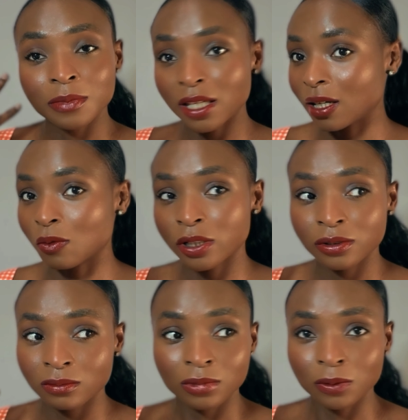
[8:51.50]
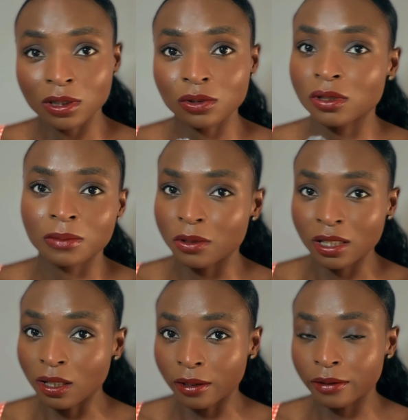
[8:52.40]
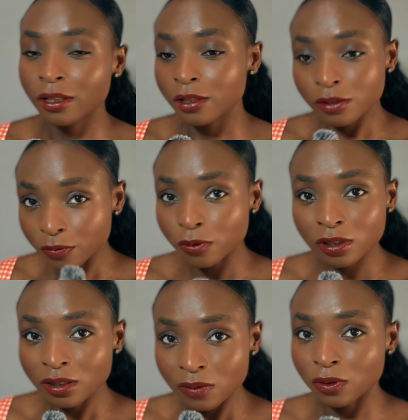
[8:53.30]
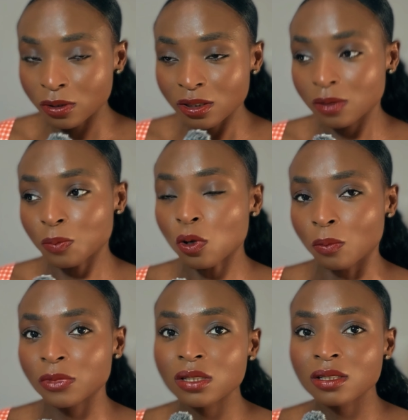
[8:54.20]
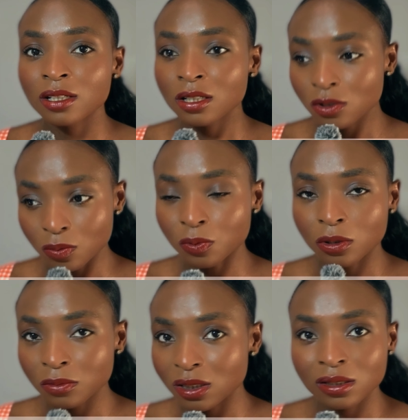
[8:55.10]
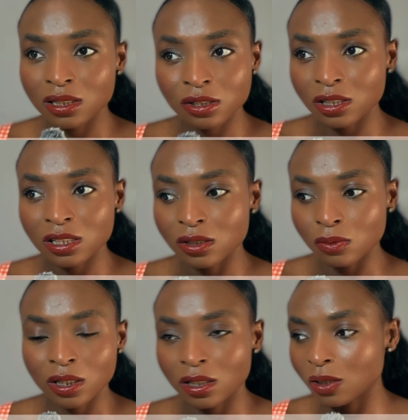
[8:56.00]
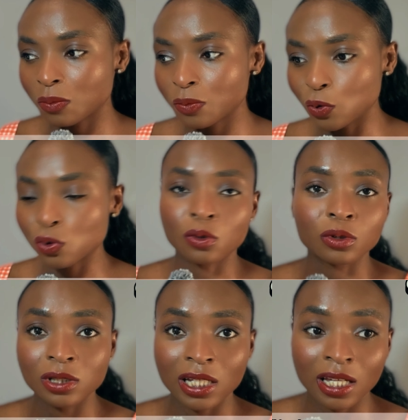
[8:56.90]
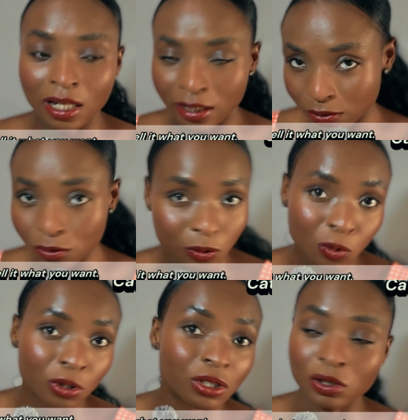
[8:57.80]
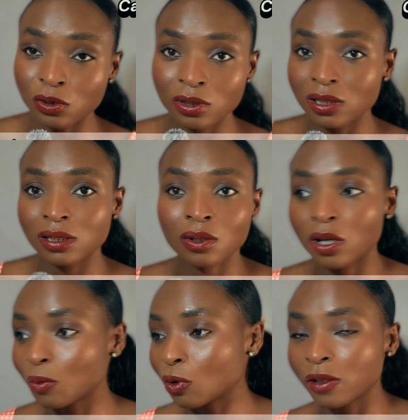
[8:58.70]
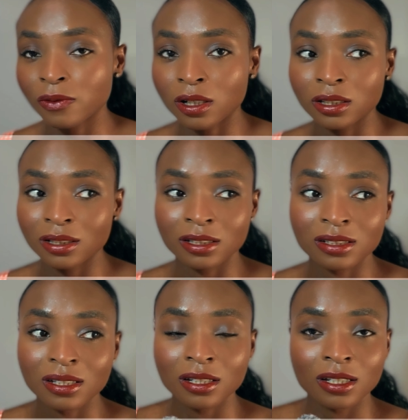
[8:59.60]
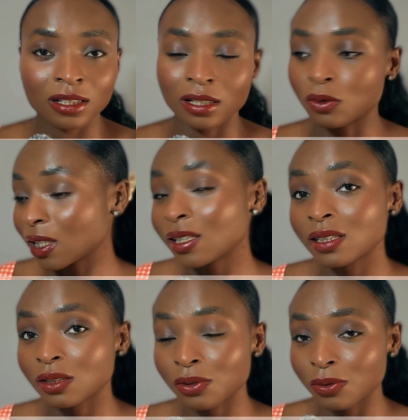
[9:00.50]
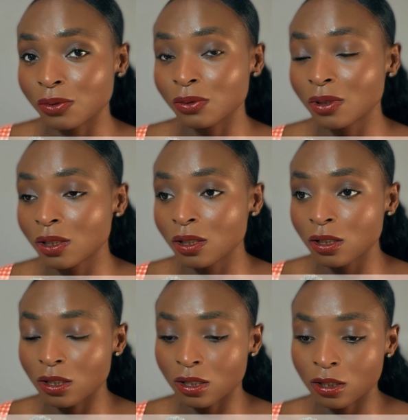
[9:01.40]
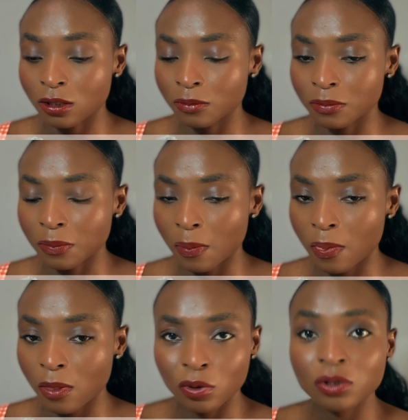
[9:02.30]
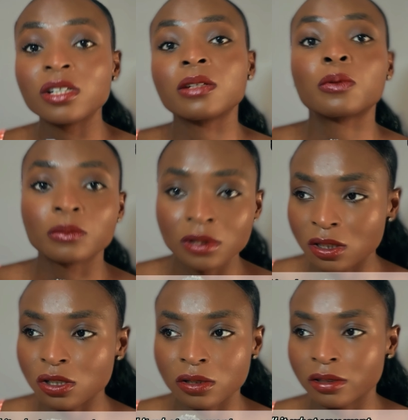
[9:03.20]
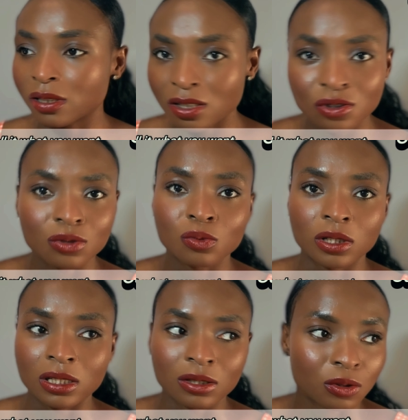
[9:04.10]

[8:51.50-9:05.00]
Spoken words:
AI, when people are talking about AI. So first things first is prompt. So prompt is literally the way you talk to the AI, the words you use to describe whatever it is that you're telling it to do. When you hear prompt engineering, that's just what it is.